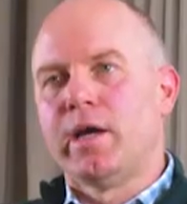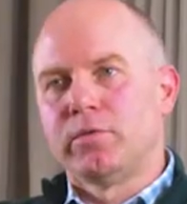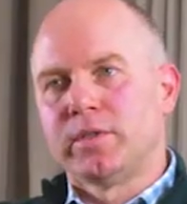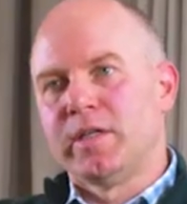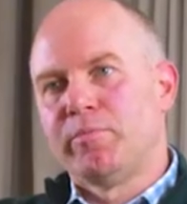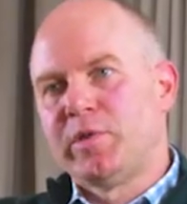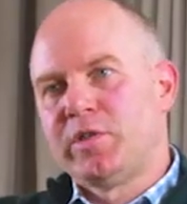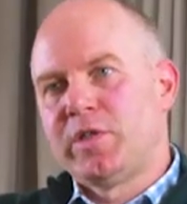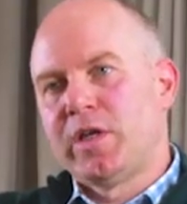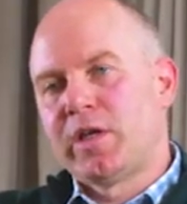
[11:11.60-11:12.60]
elderly are
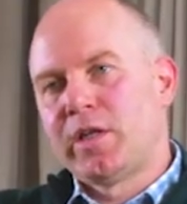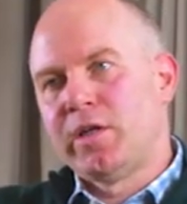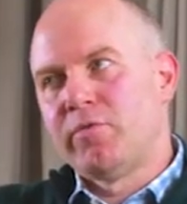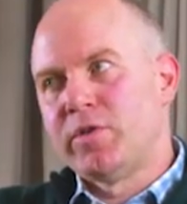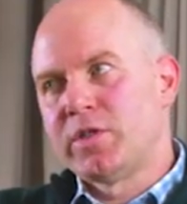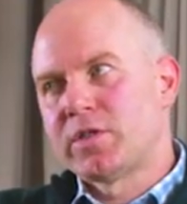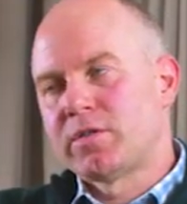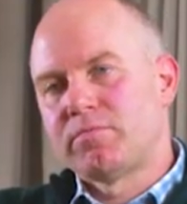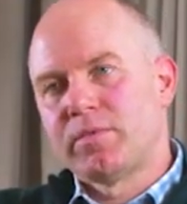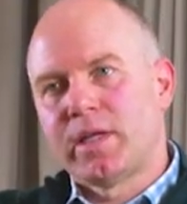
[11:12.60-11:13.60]
particularly at risk.
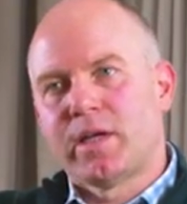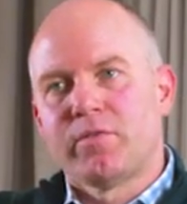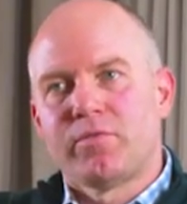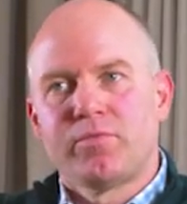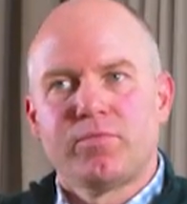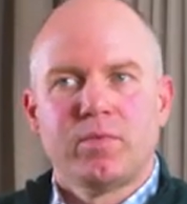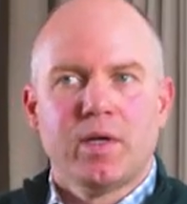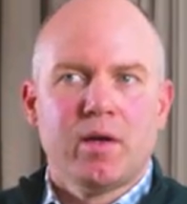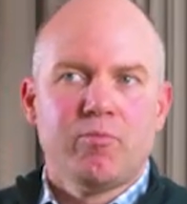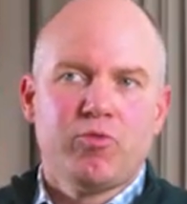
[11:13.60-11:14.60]
They have
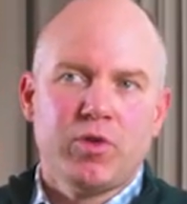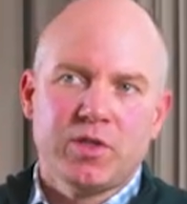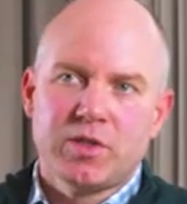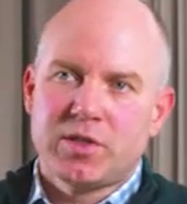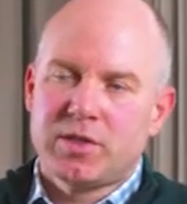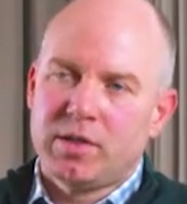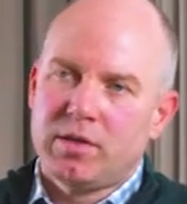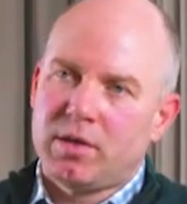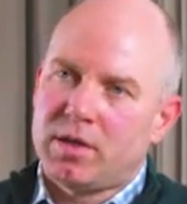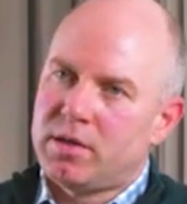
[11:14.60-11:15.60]

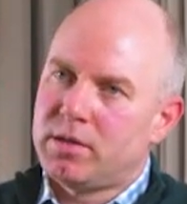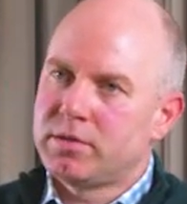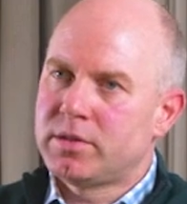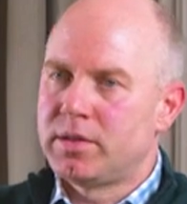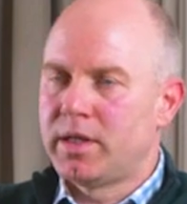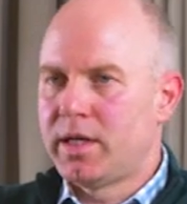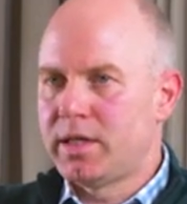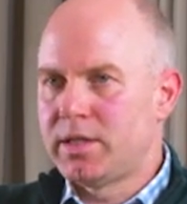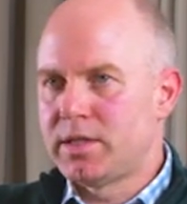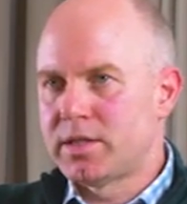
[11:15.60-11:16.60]
pre-existing heart and
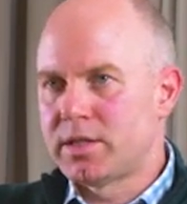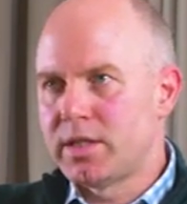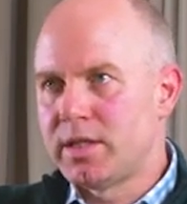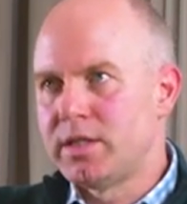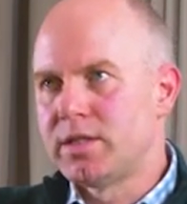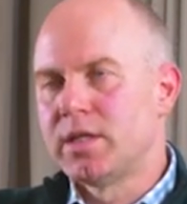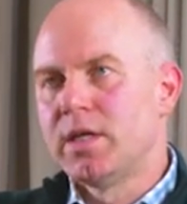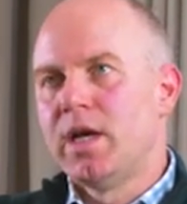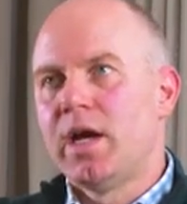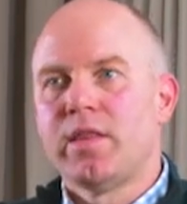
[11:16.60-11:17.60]
kidney disease.
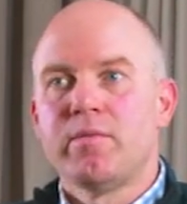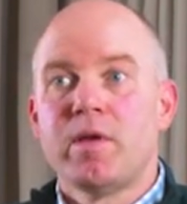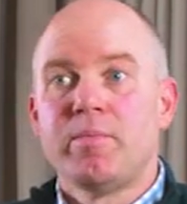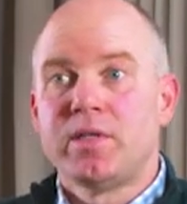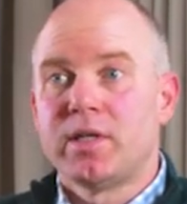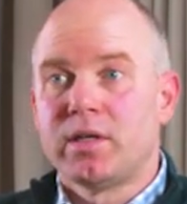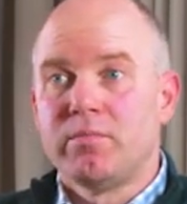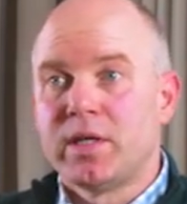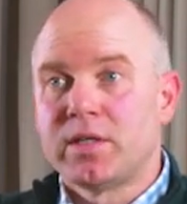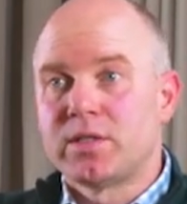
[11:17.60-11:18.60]
They may be taking
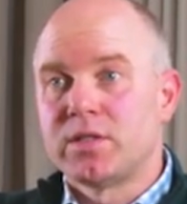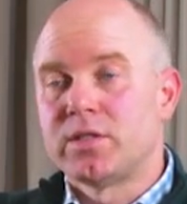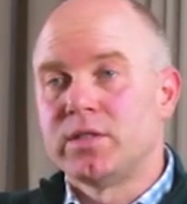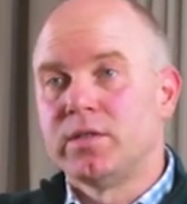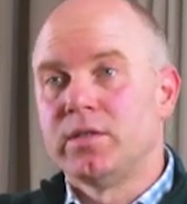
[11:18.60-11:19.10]
medicines that